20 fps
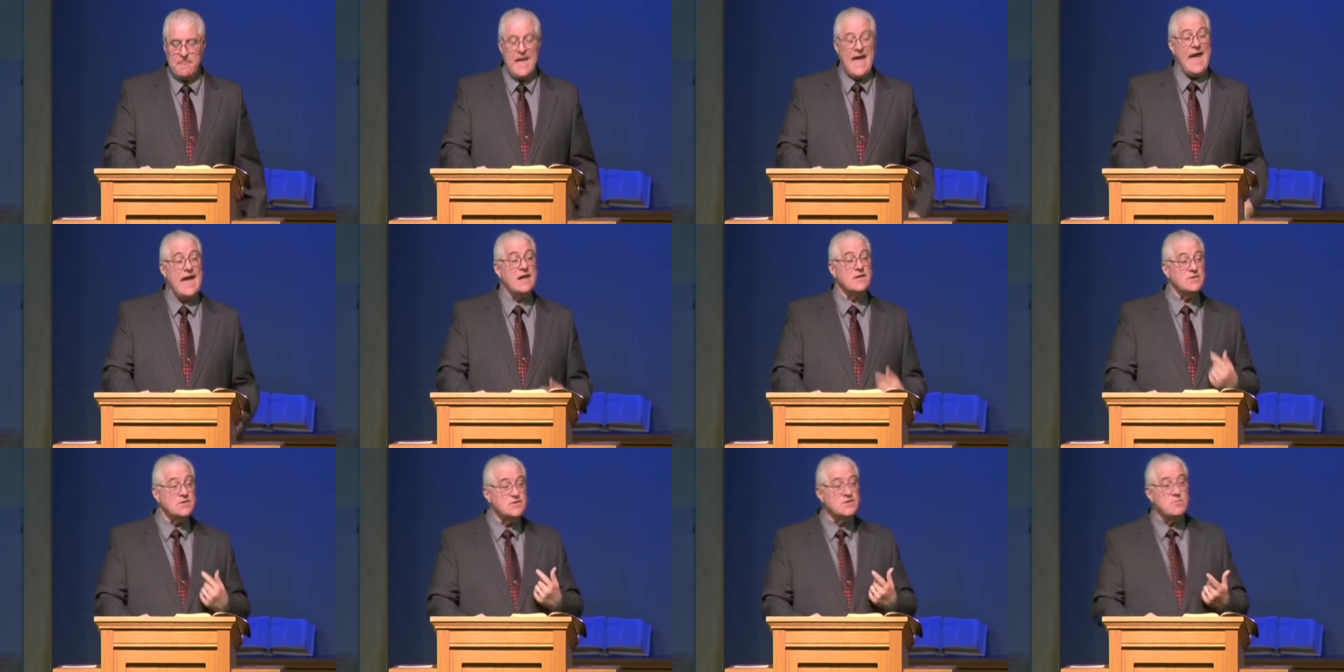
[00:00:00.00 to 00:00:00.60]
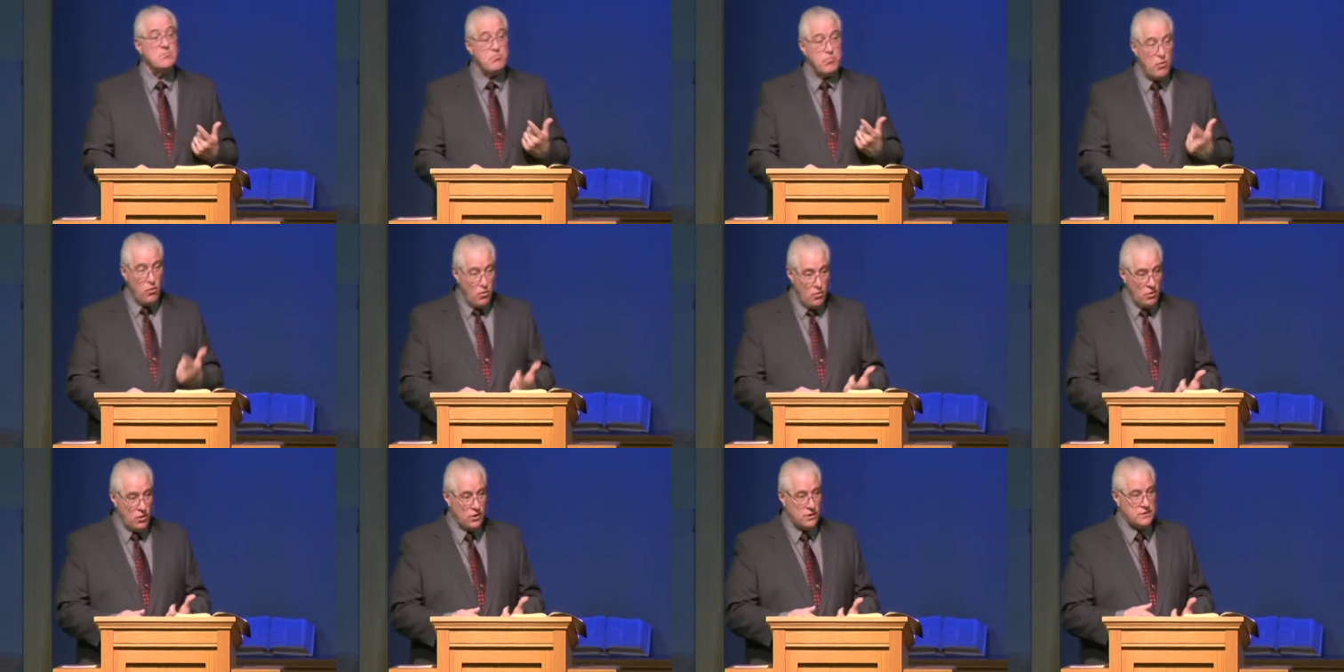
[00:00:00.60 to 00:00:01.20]
and
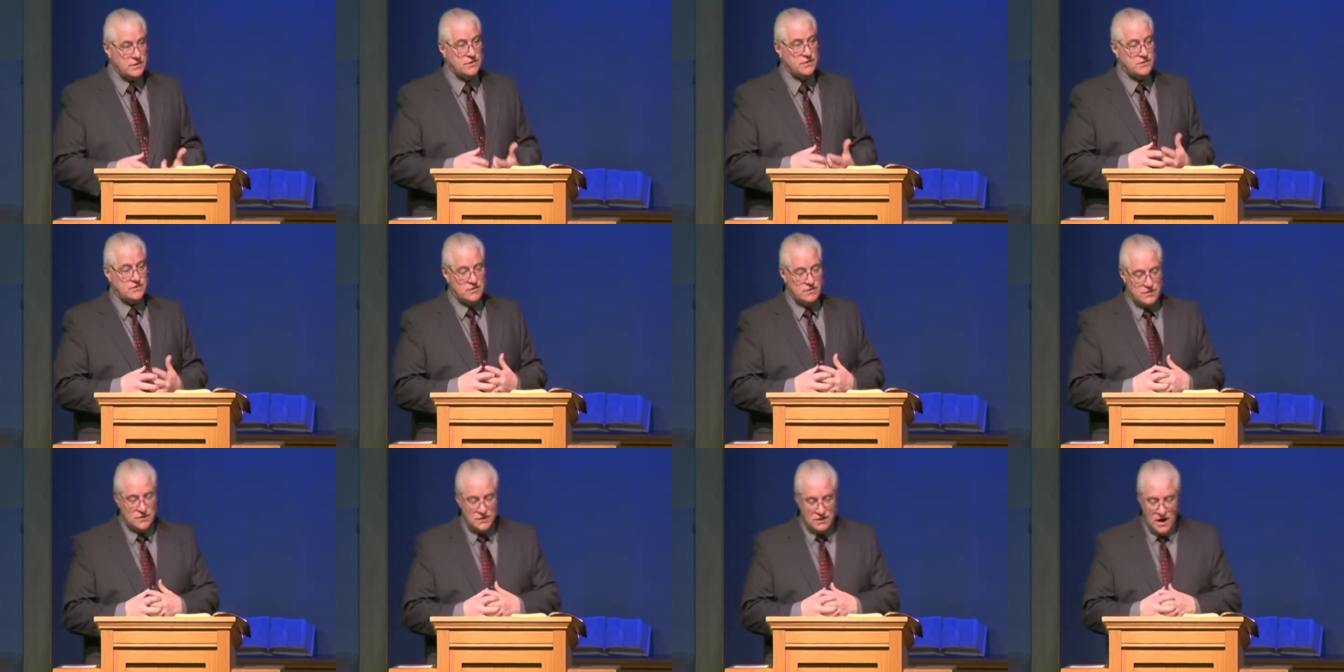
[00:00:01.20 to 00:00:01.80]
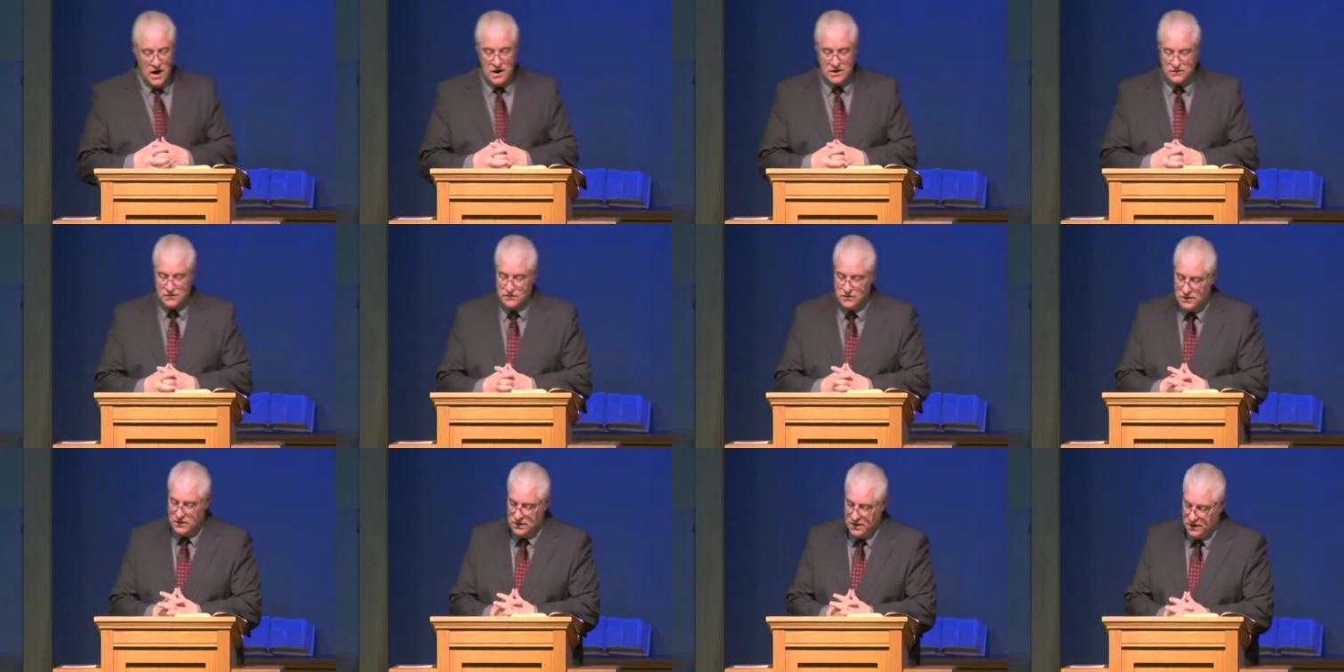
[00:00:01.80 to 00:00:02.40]
support to the
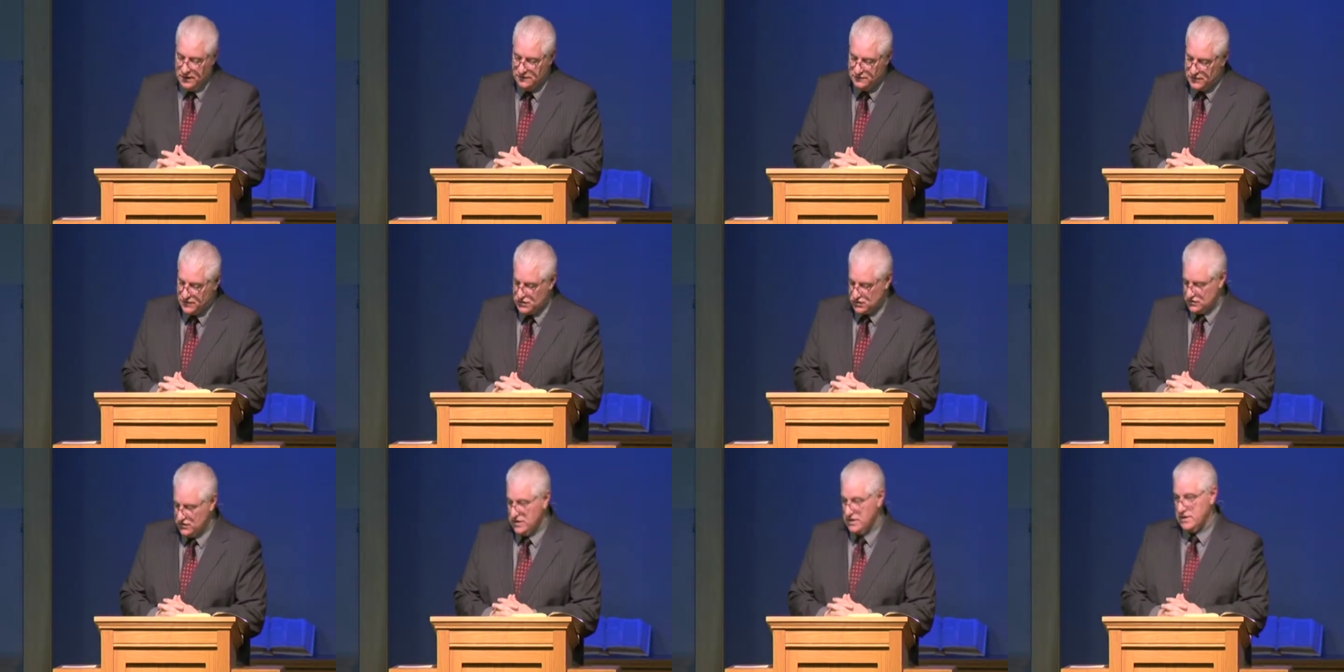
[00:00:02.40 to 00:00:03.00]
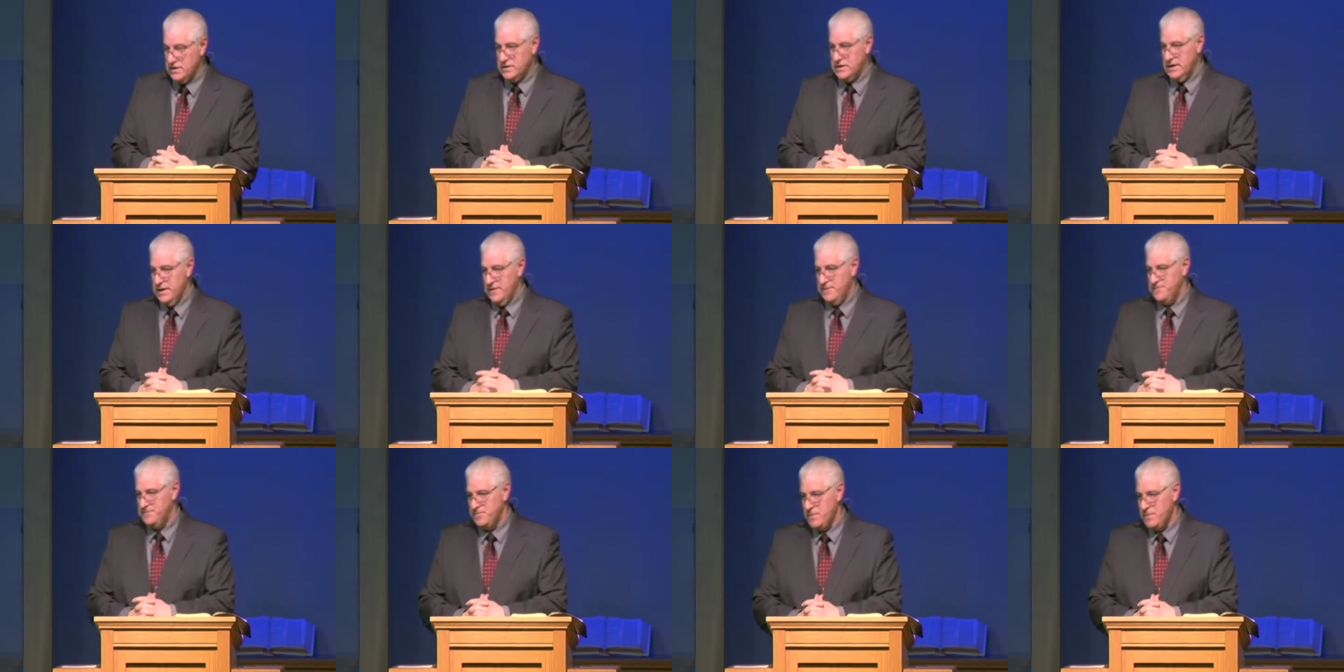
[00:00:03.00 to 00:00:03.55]
doctrine of the Trinity.